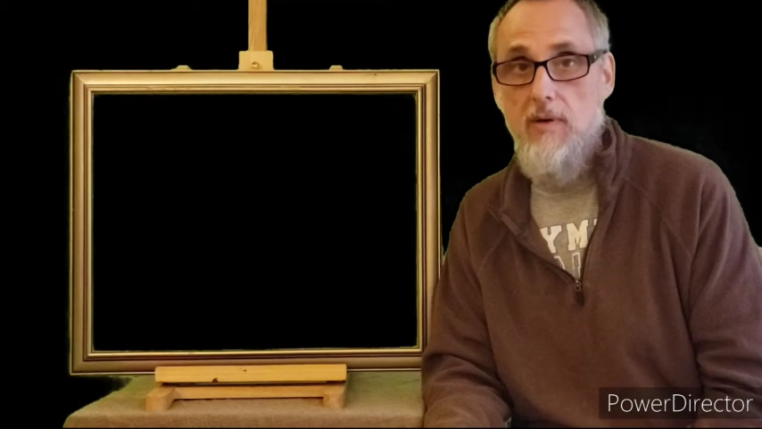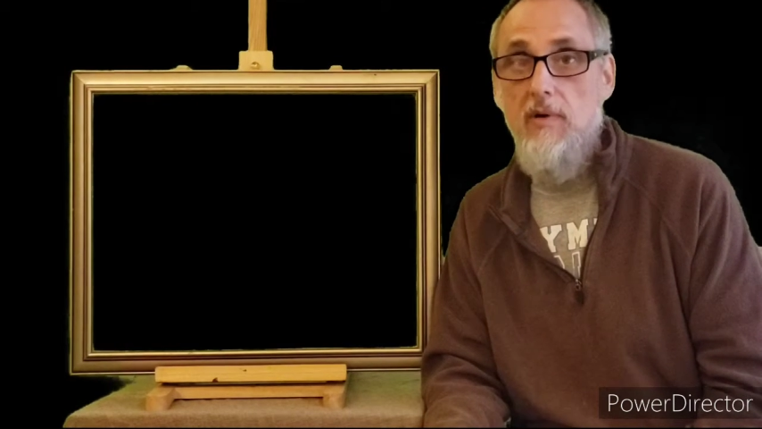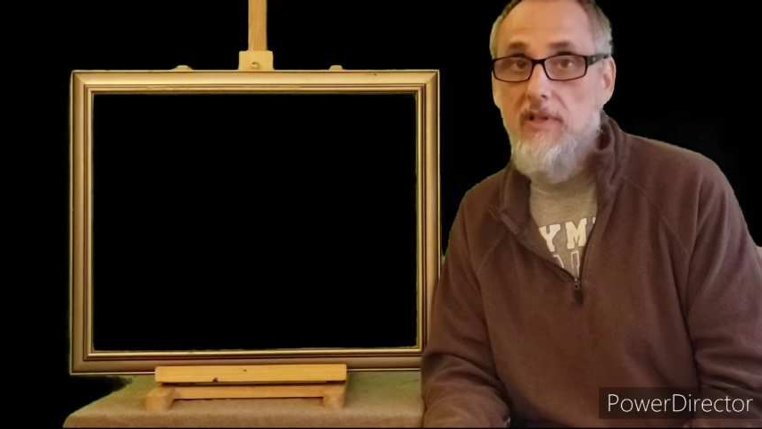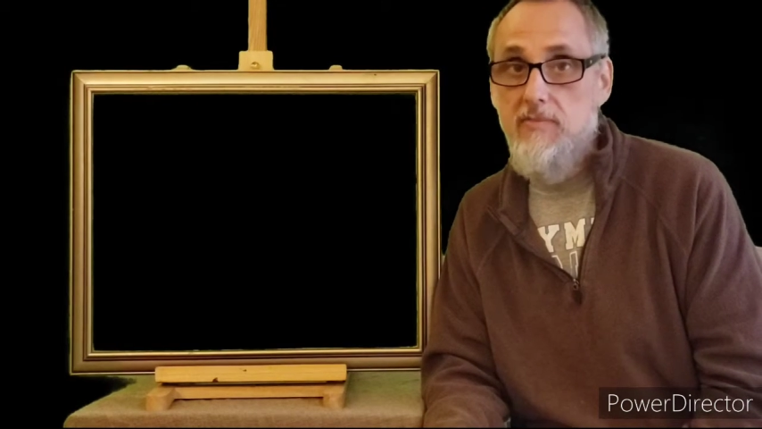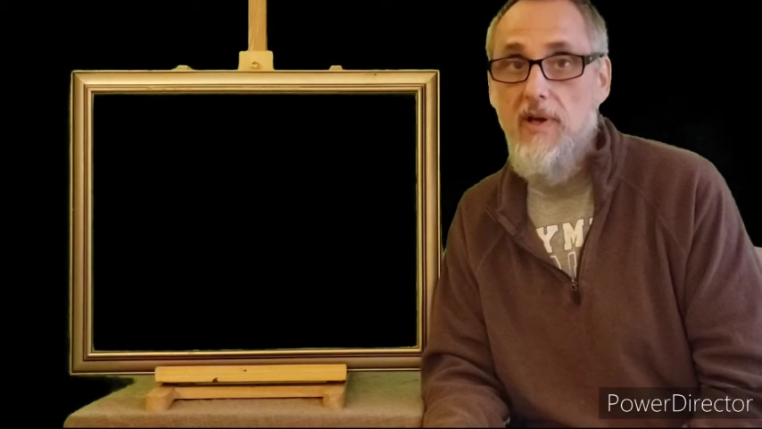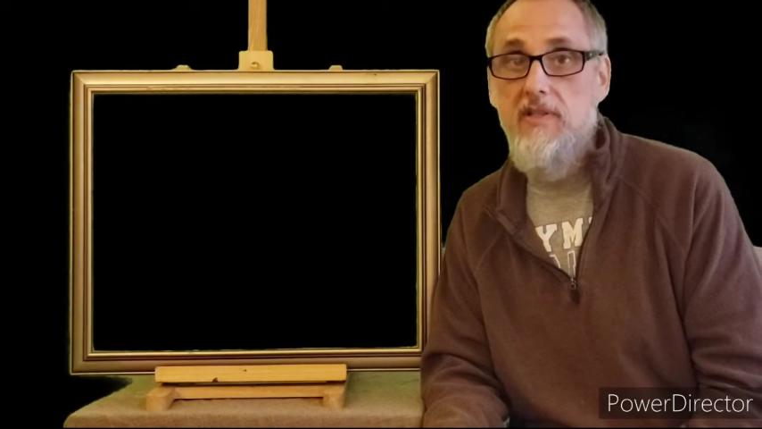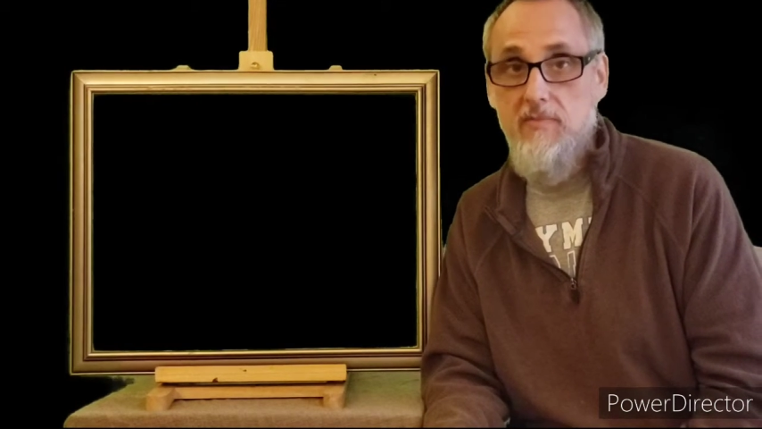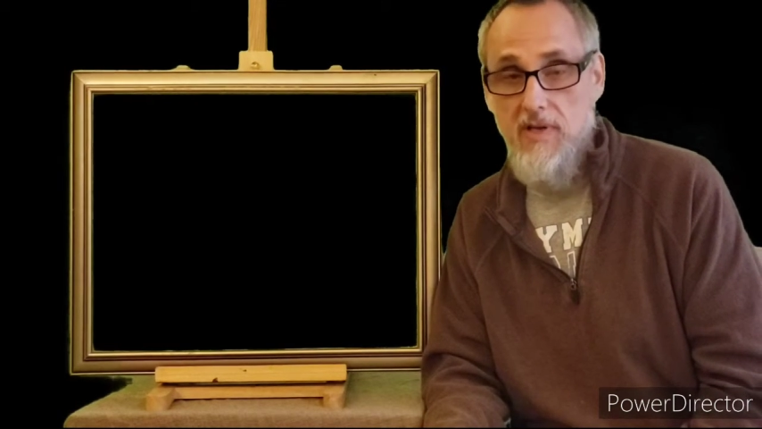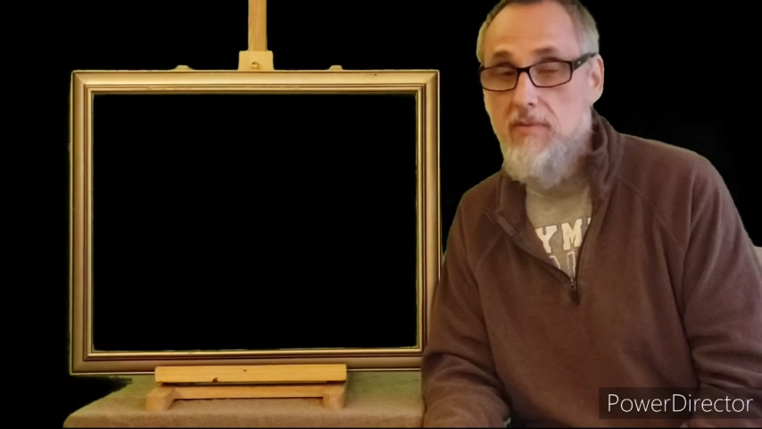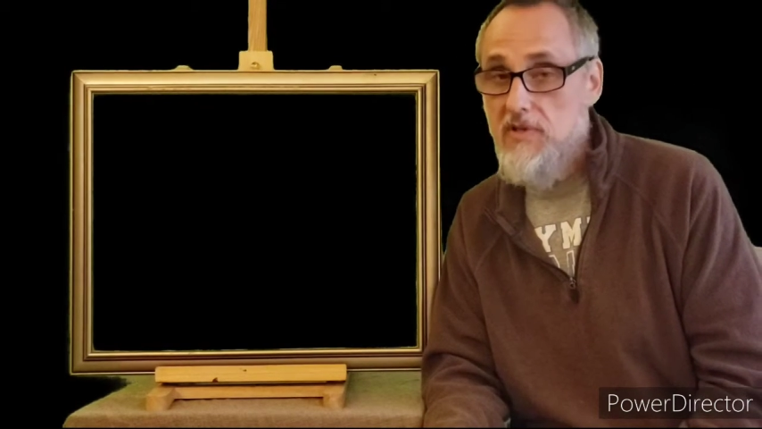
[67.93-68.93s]
I will expect to
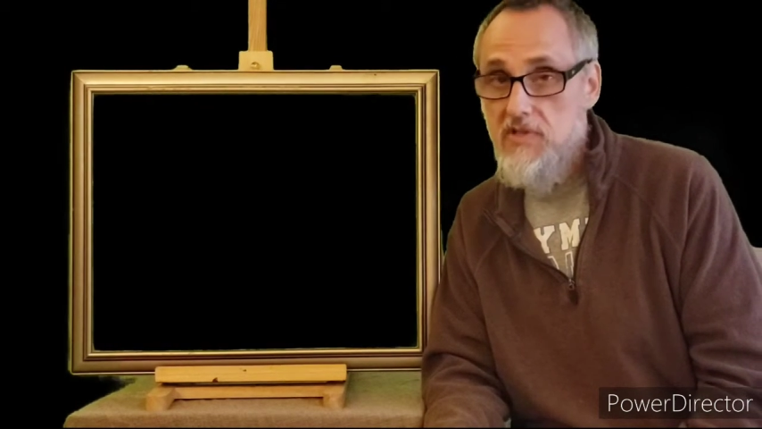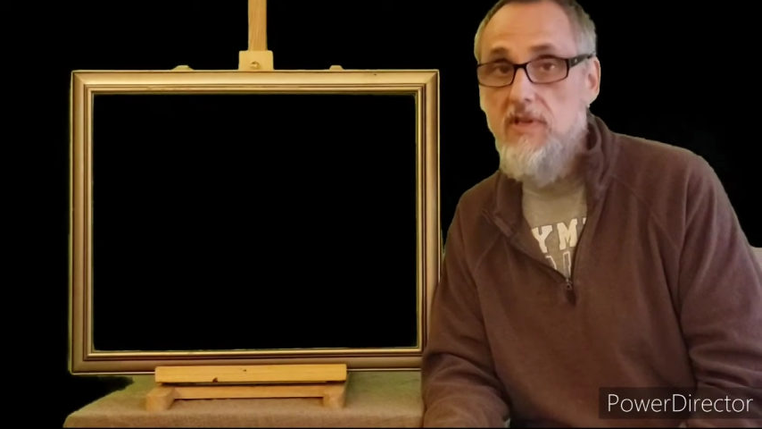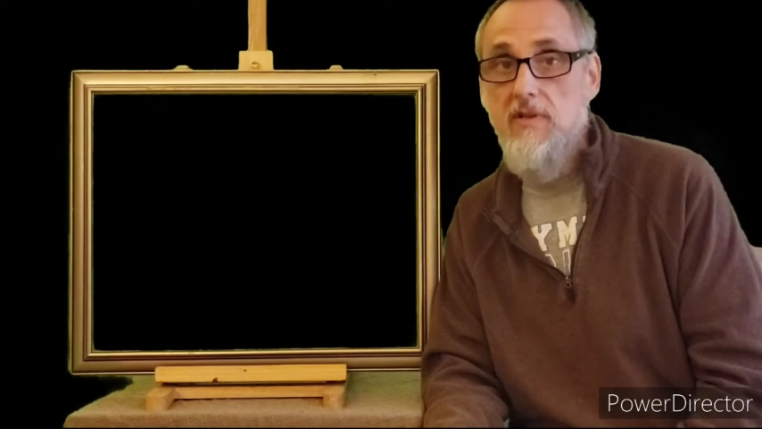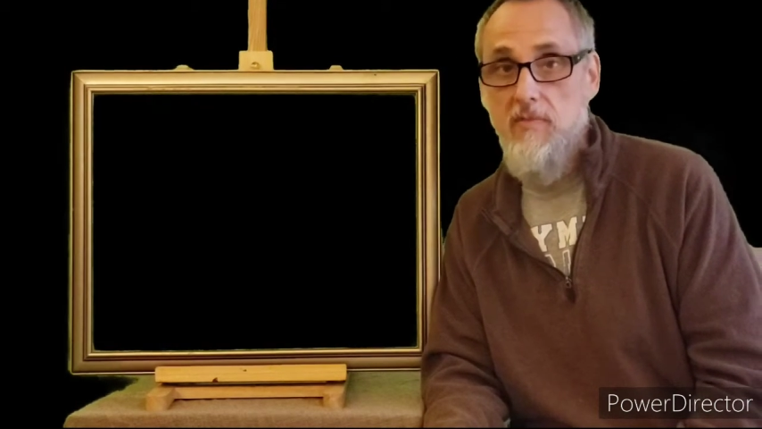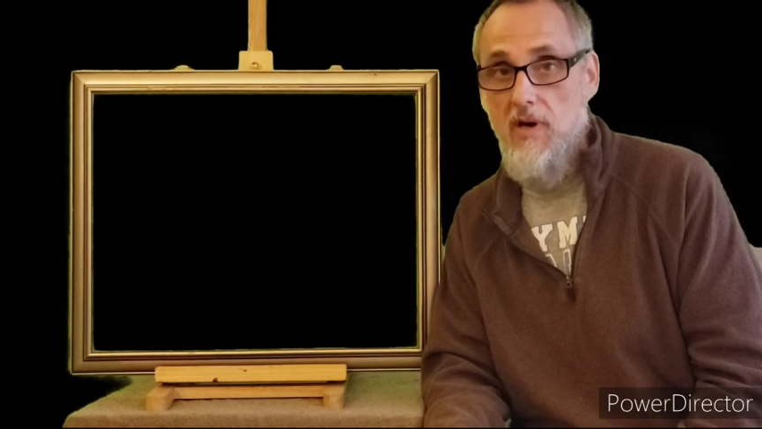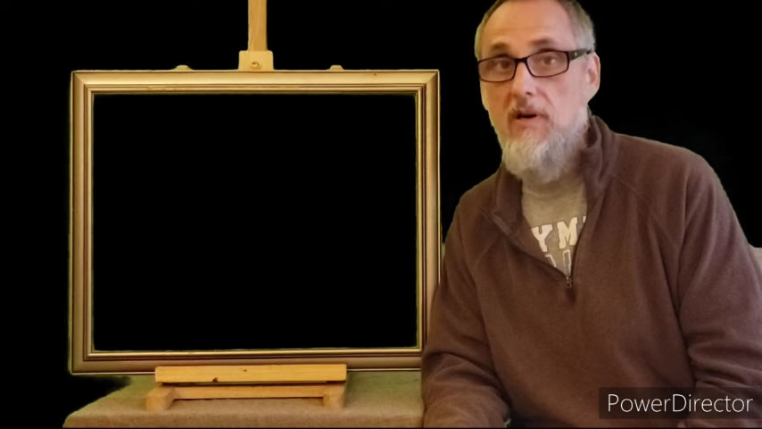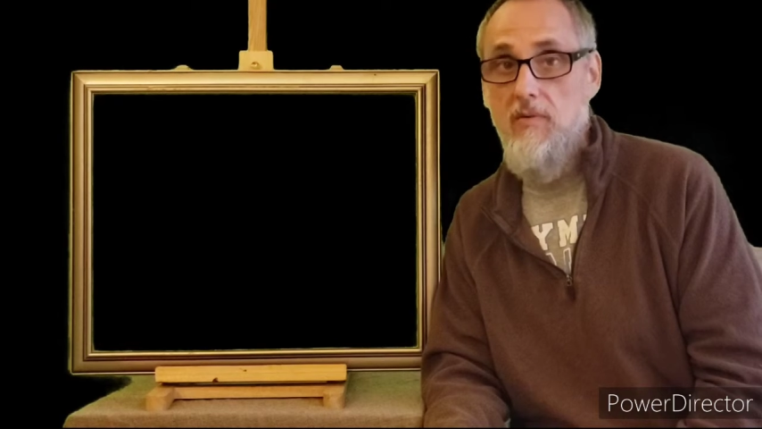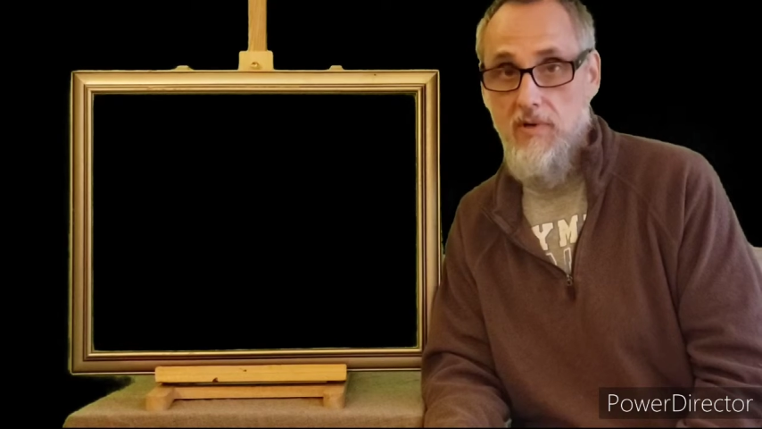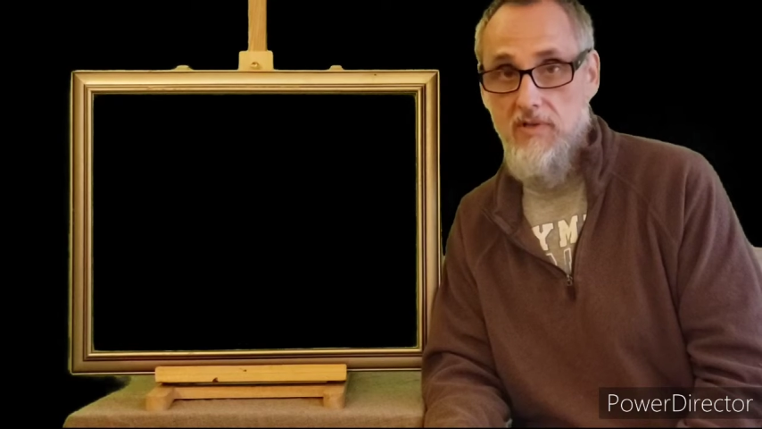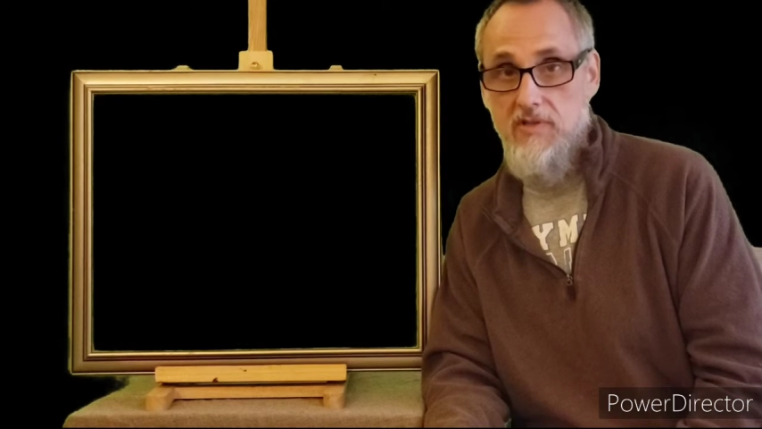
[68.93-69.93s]
be able to see them all
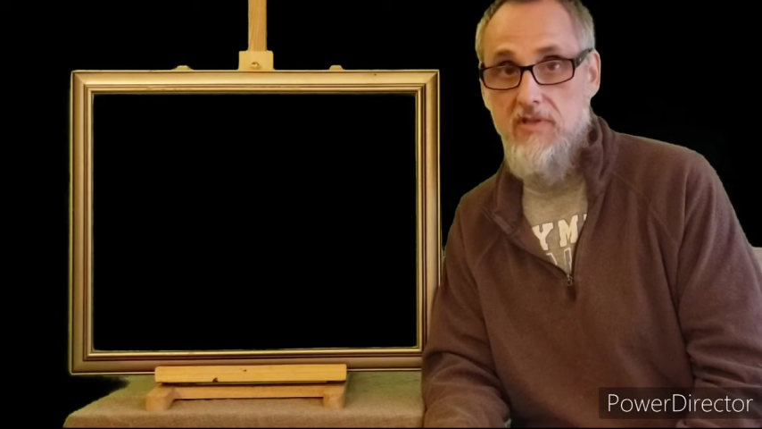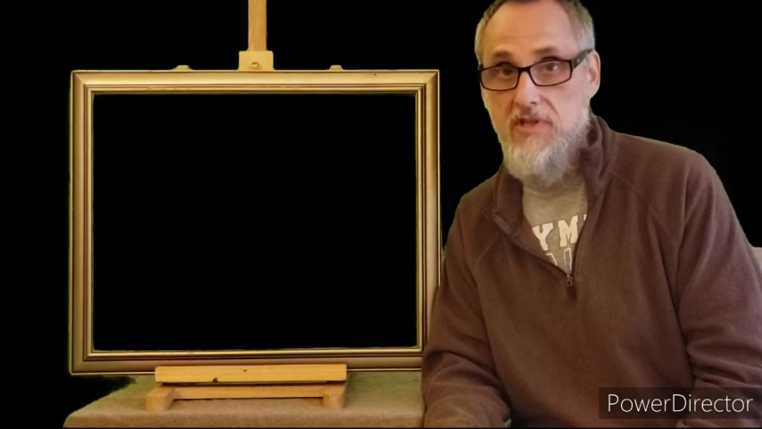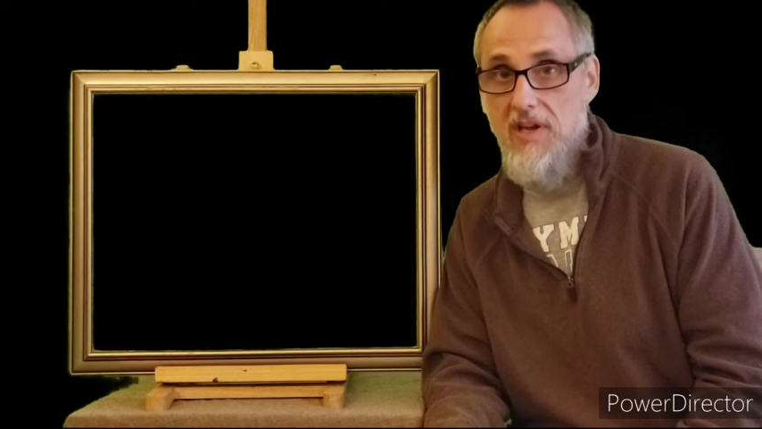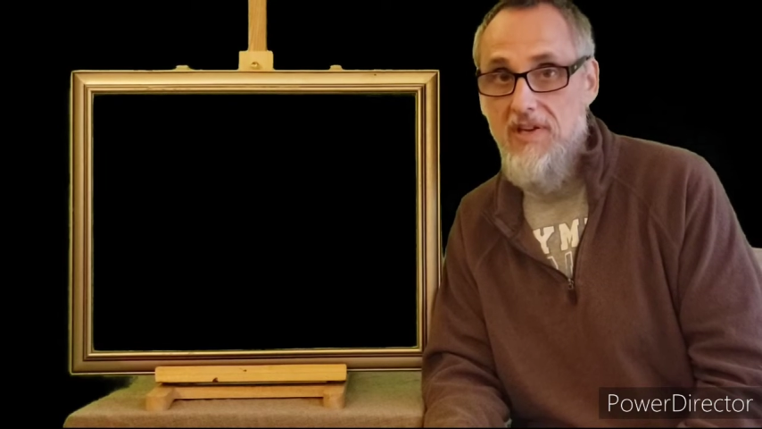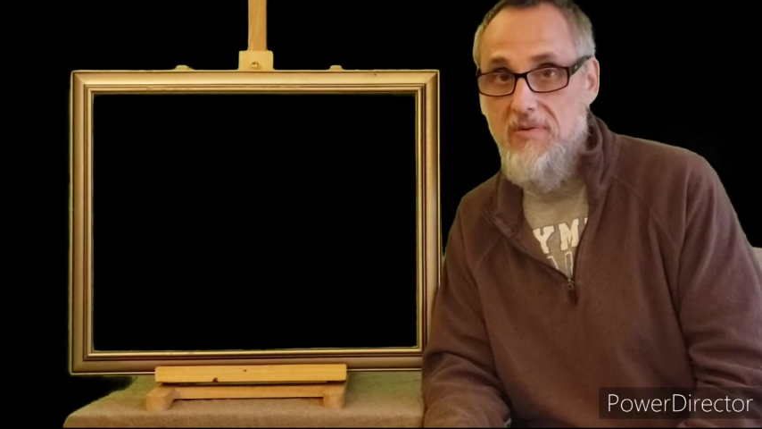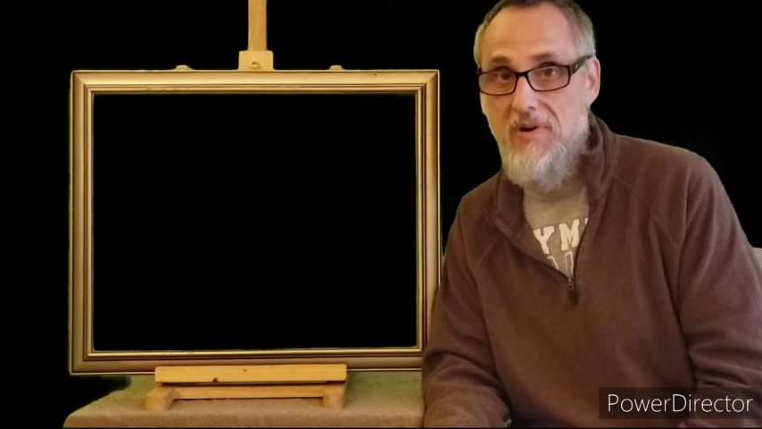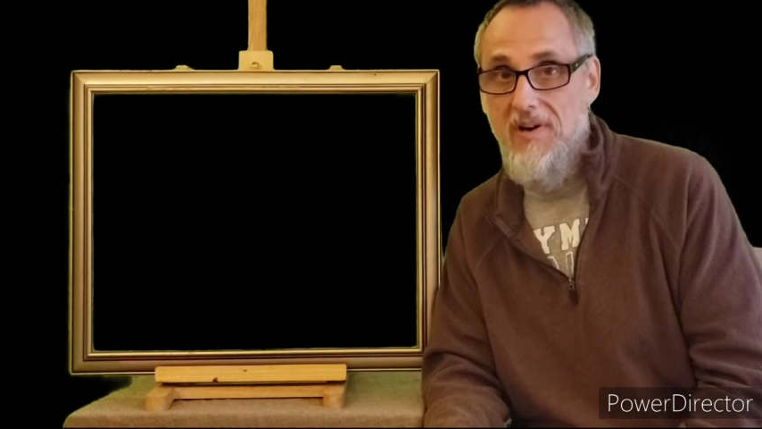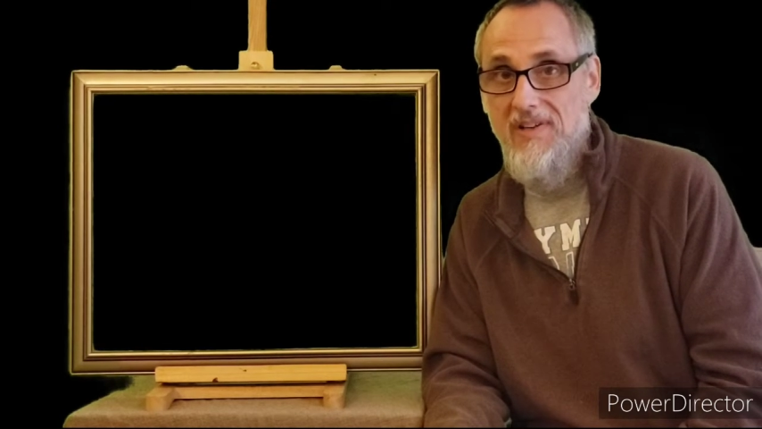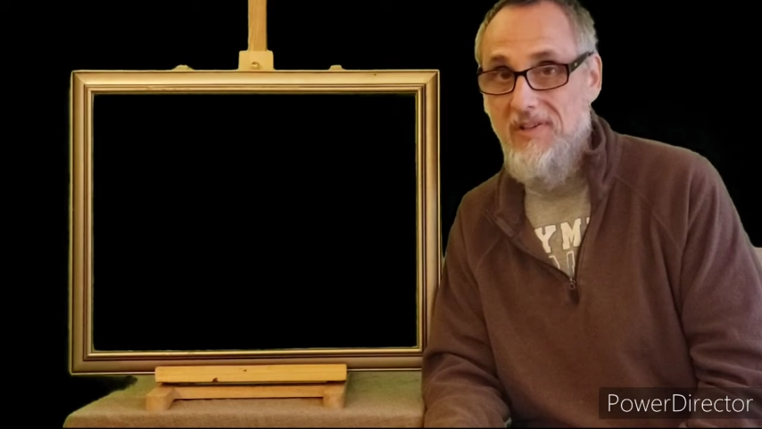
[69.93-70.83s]
at once in January,